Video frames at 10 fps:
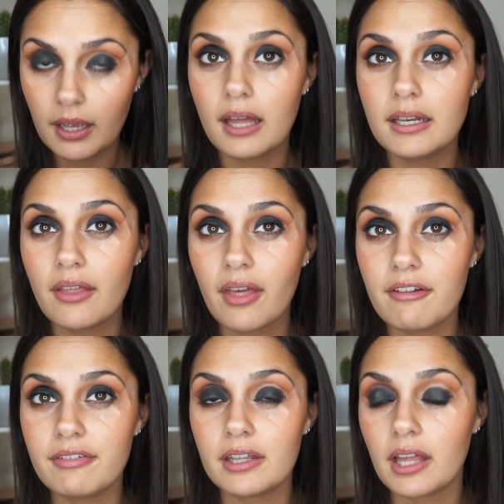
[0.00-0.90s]
And now that
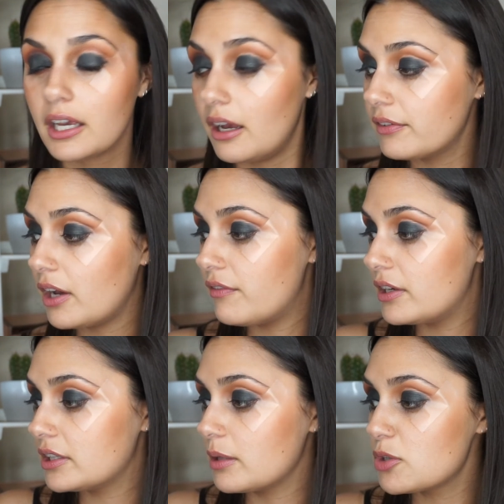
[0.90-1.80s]
I feel like I've
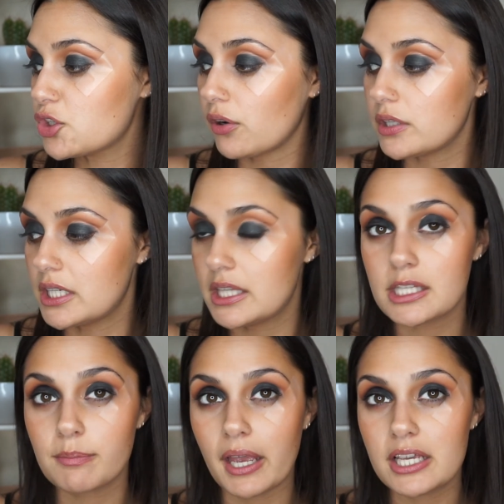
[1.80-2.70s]
covered the majority of the
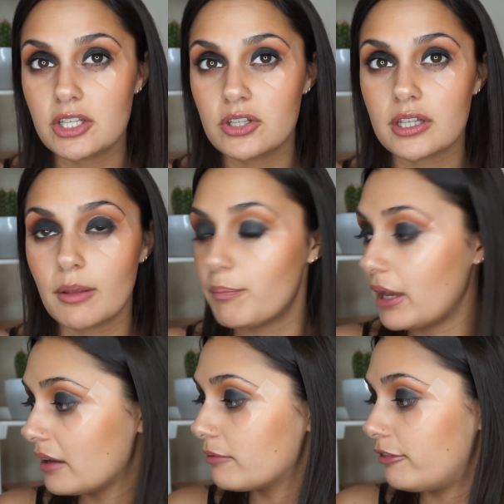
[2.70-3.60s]
space using the
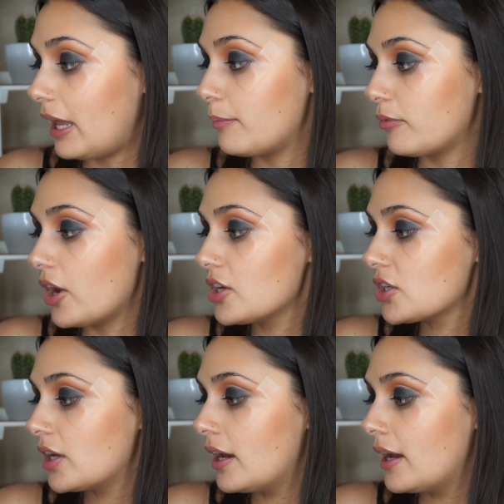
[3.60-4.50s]
big flat brush,
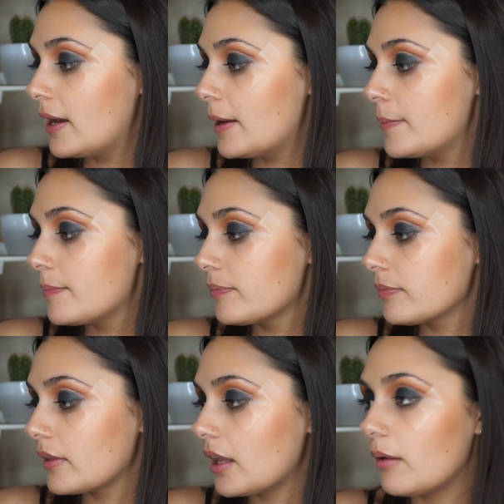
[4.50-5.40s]

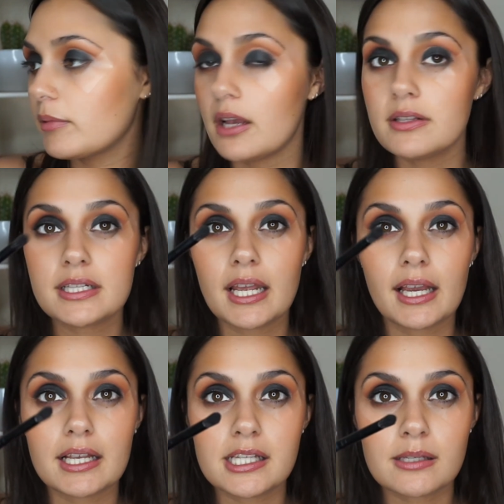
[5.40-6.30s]
I'm going to
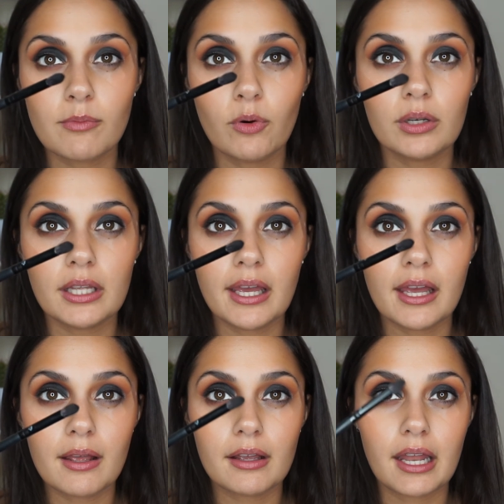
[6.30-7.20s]
take a
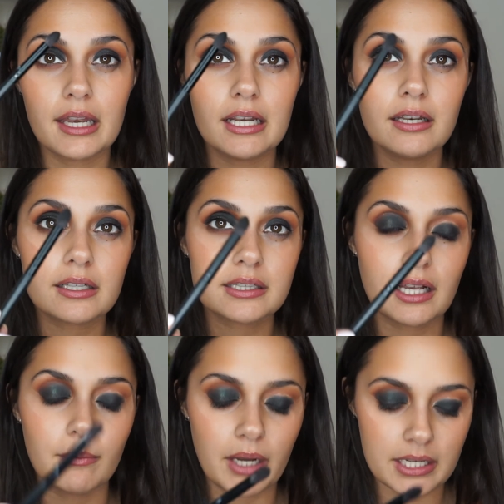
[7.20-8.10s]
smaller, and it looks
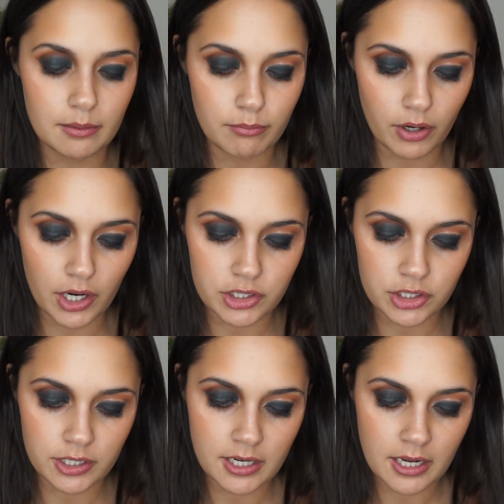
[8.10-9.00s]
like a blending
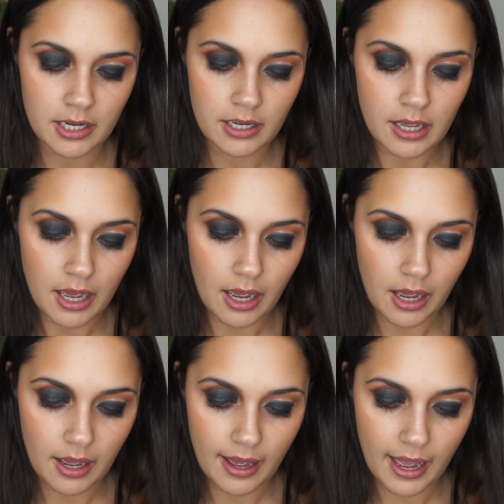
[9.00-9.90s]
brush,
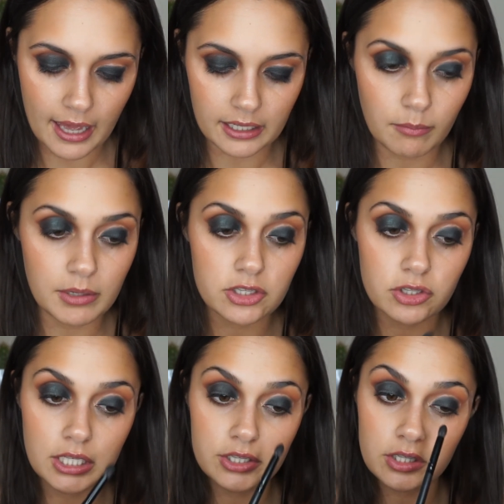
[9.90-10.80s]
and I'm
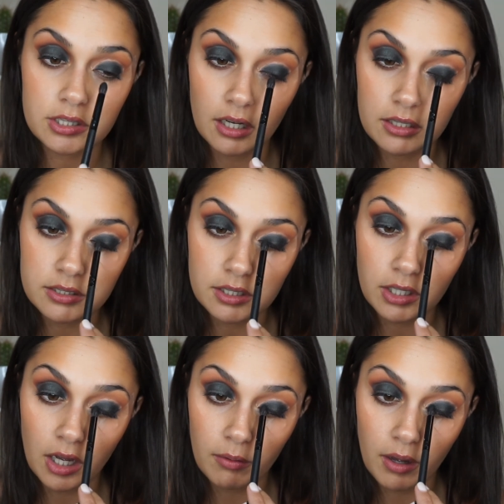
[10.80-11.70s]
literally just going to
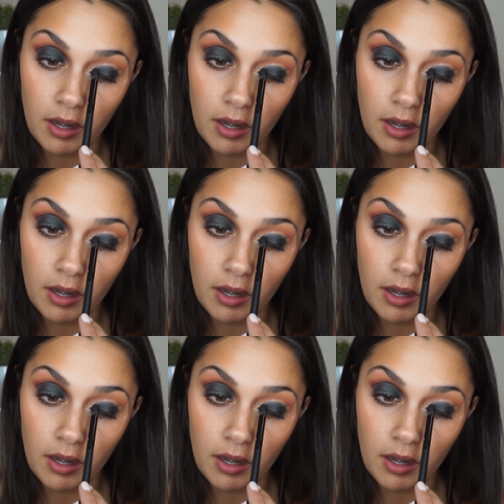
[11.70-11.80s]
go